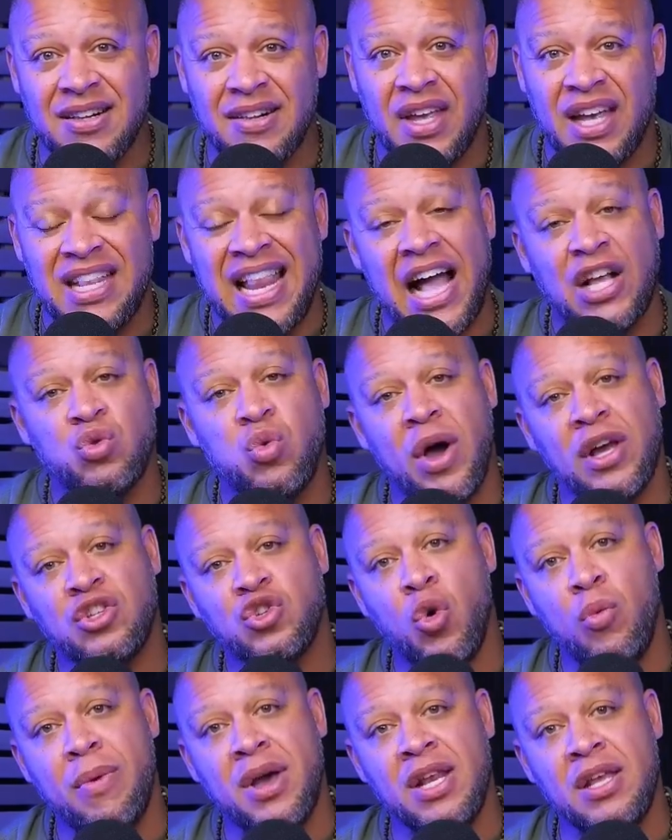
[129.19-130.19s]
And that's why
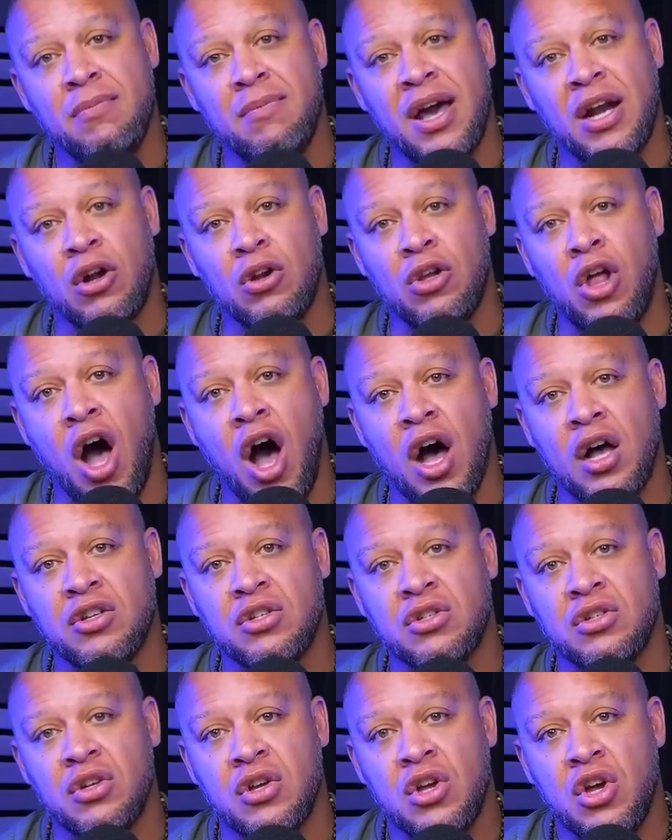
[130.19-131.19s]
so many men are
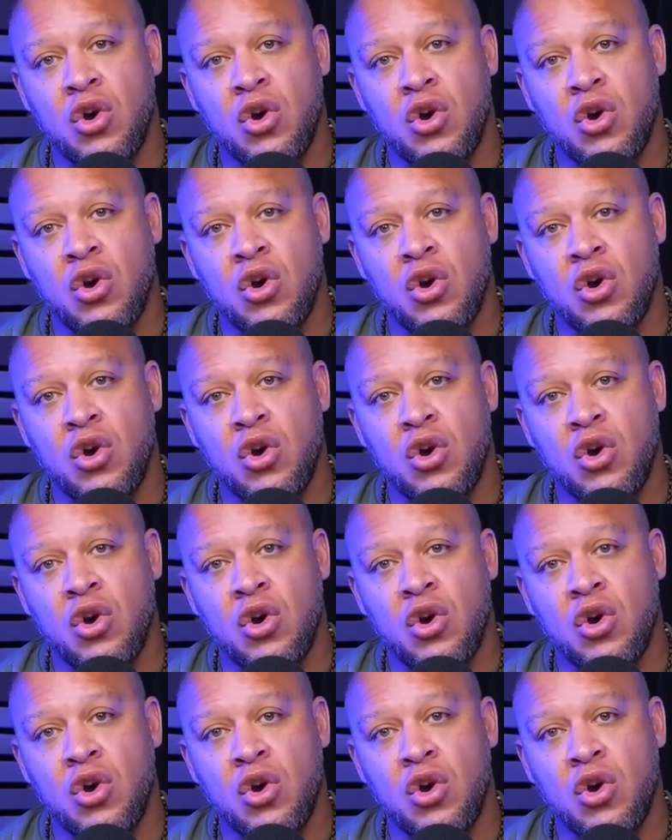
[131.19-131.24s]
lost.